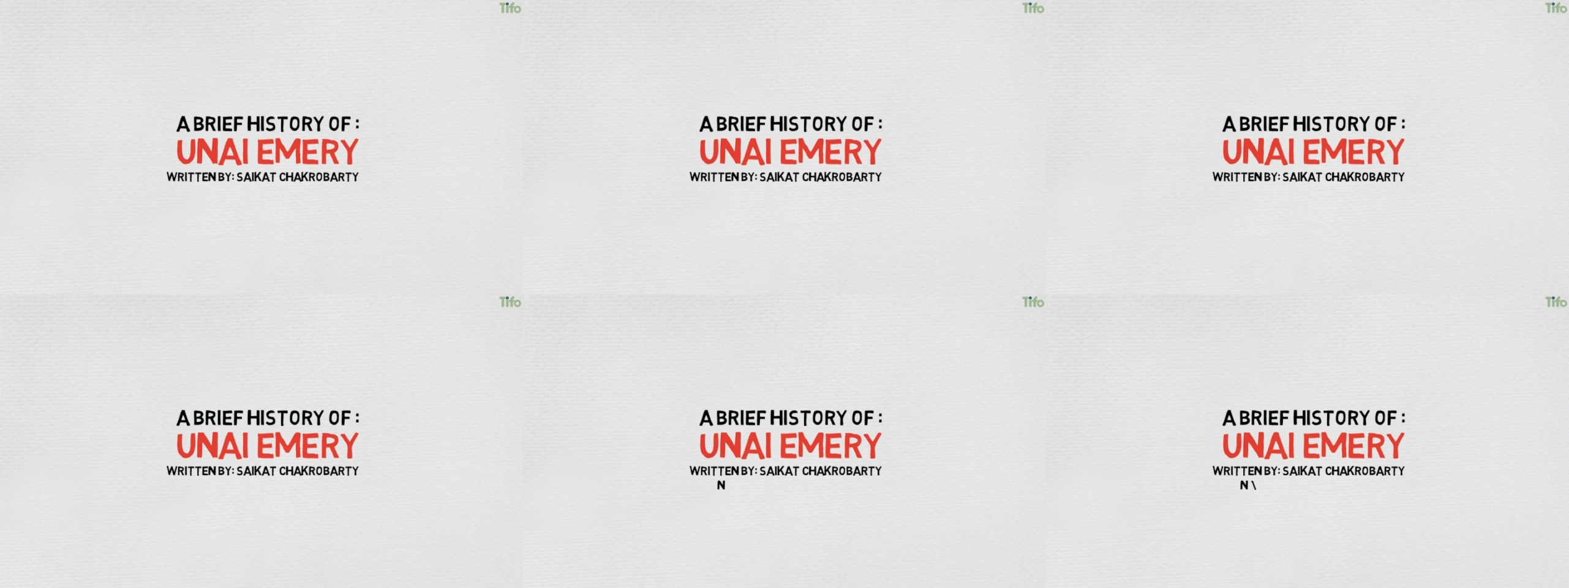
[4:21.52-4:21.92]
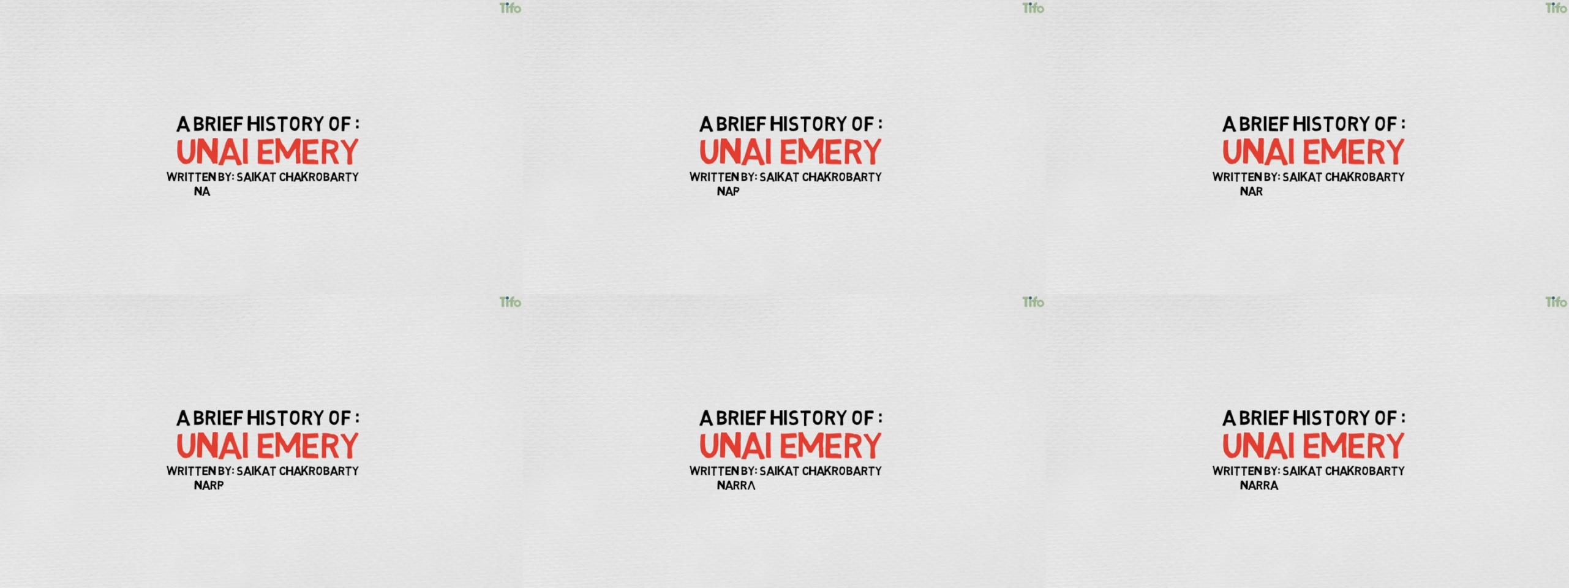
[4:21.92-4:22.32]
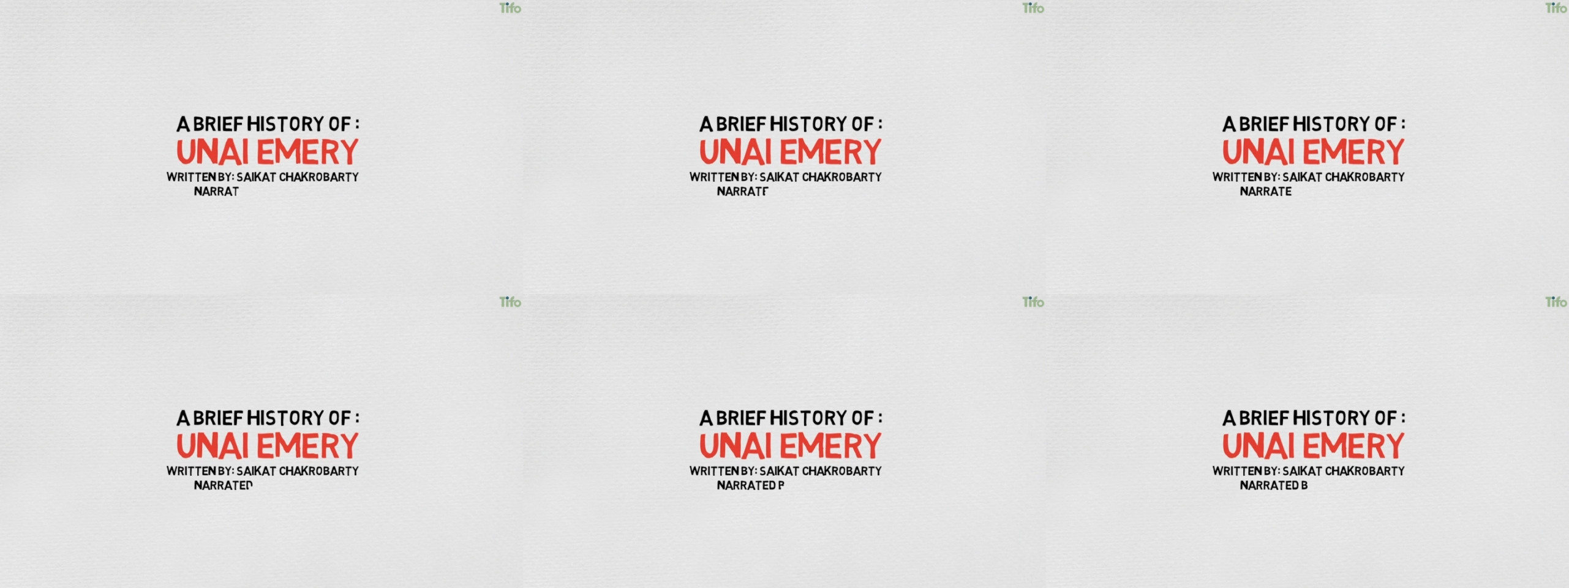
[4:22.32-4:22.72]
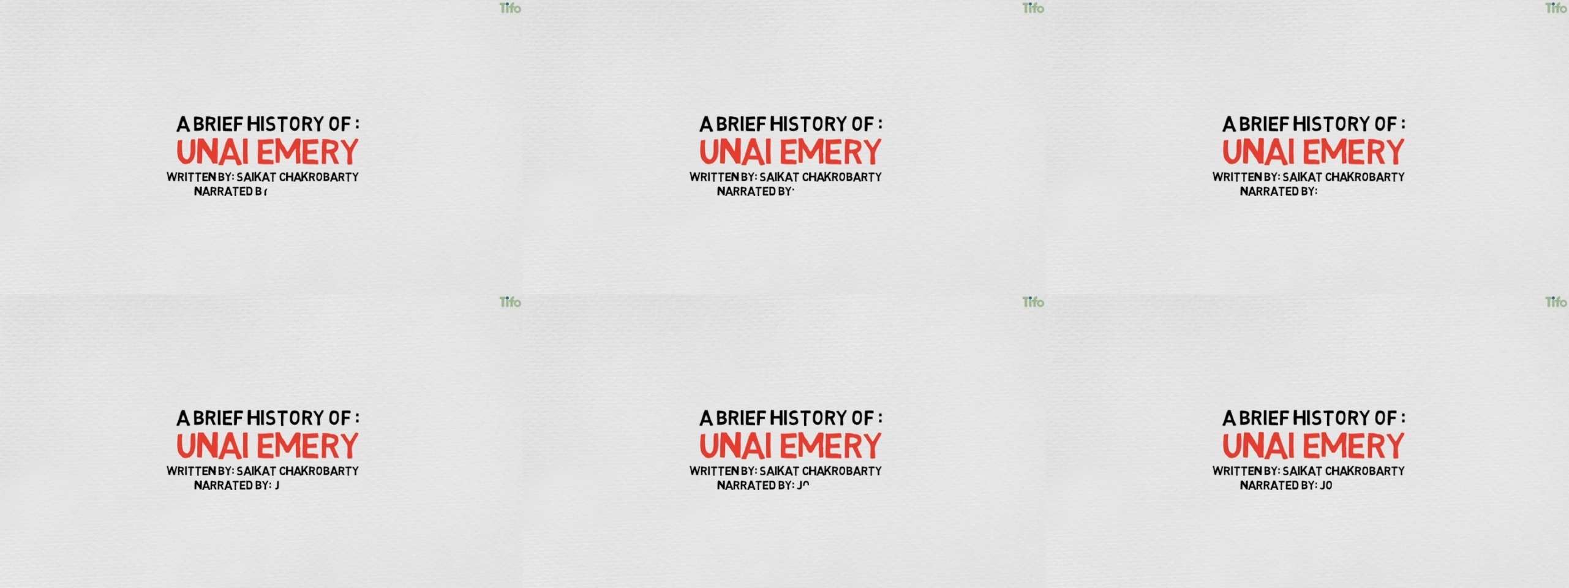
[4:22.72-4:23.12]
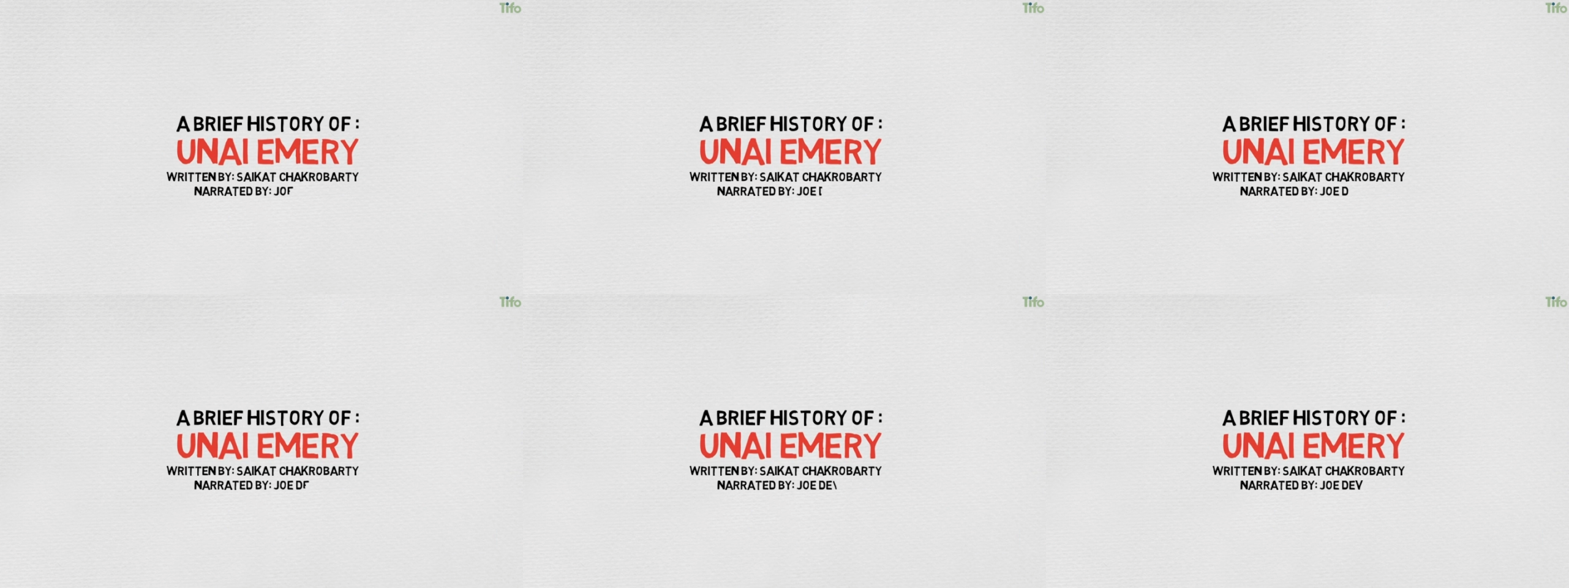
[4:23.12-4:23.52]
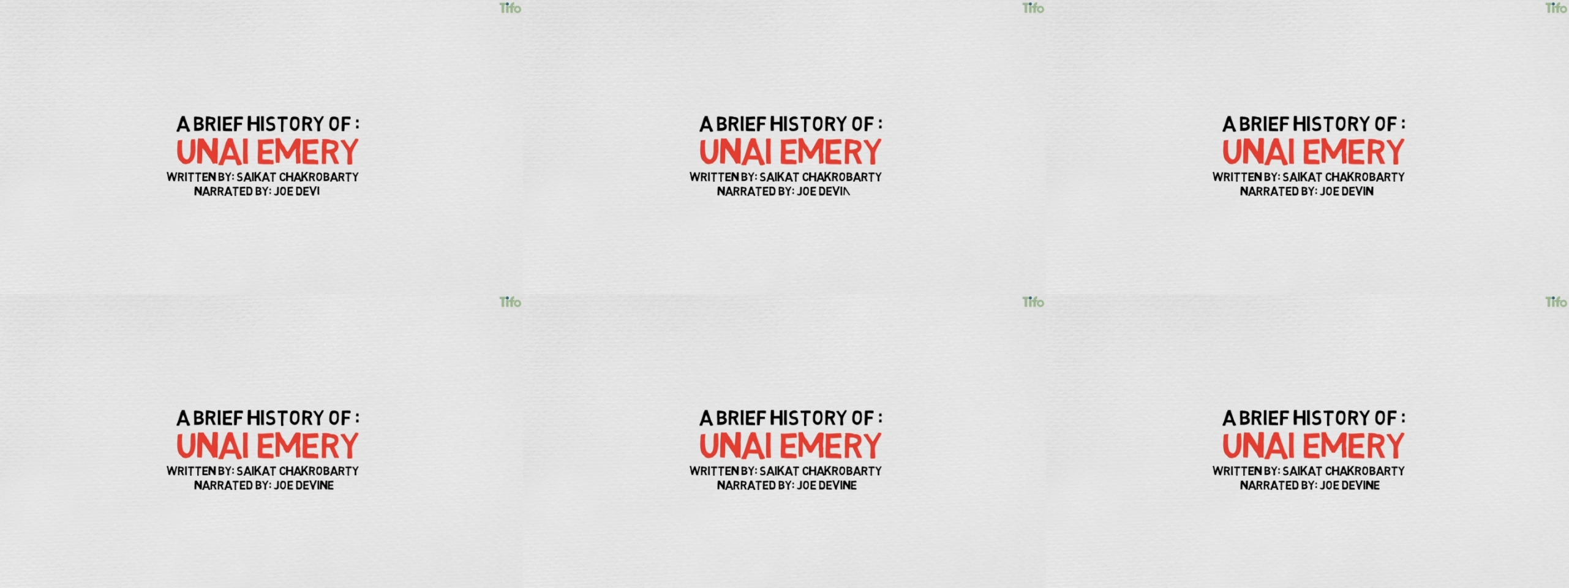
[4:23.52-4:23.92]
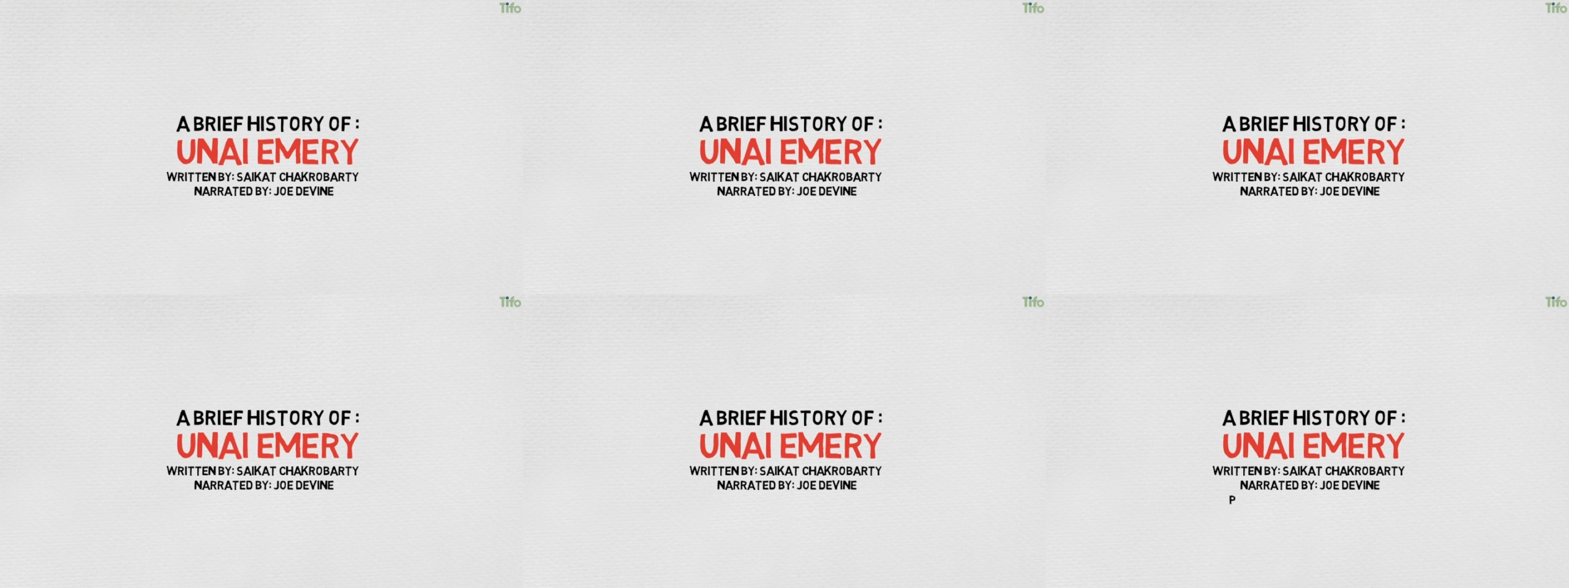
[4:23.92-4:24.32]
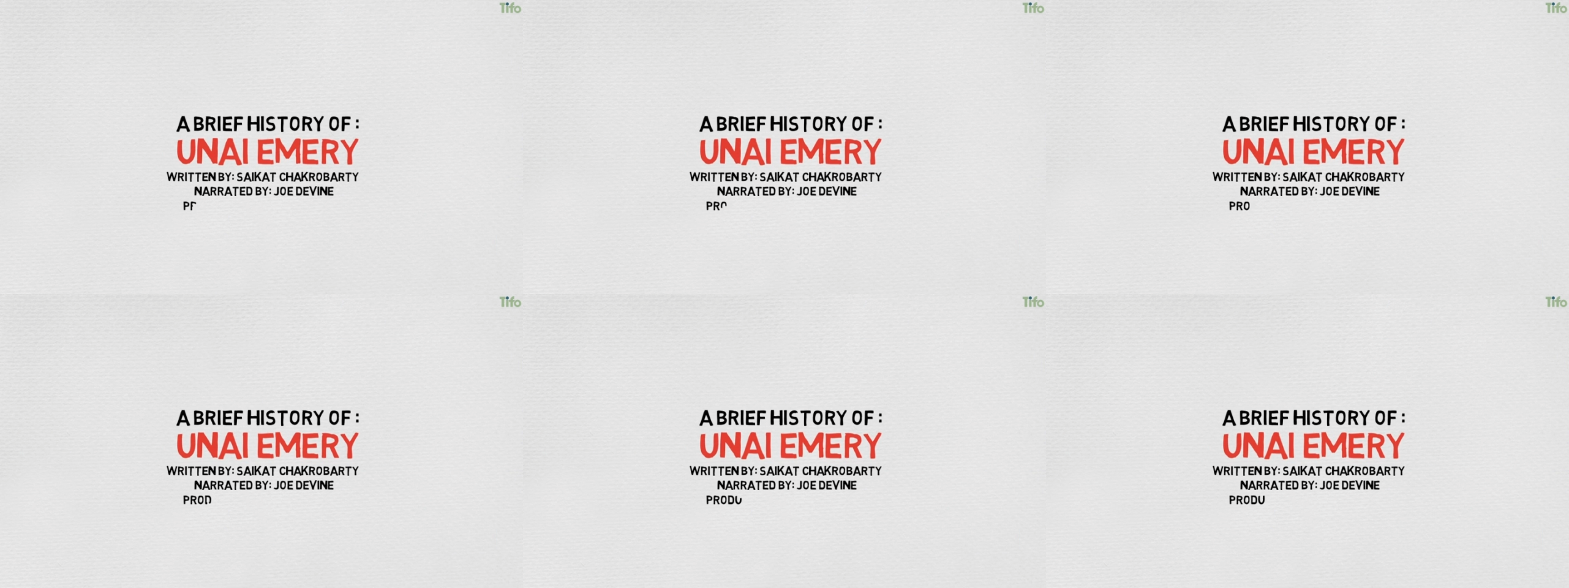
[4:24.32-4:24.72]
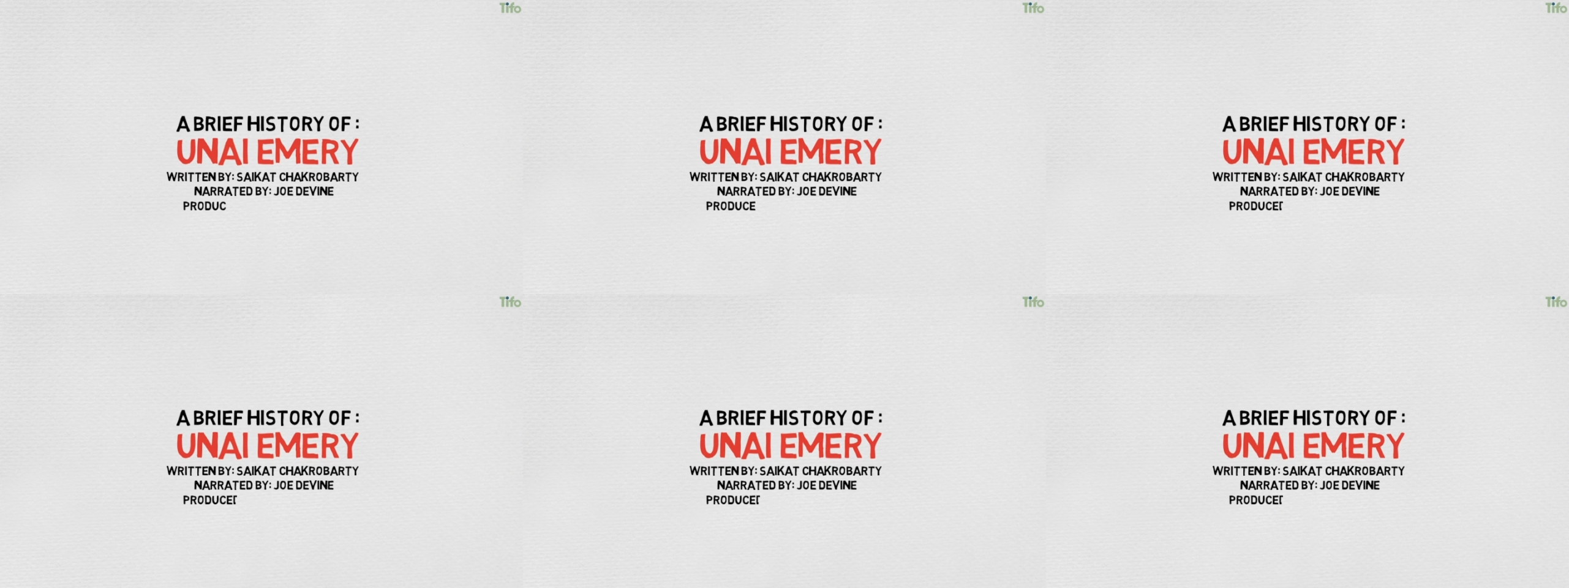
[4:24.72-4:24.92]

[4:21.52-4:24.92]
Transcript: Nobody's mouth can be seen.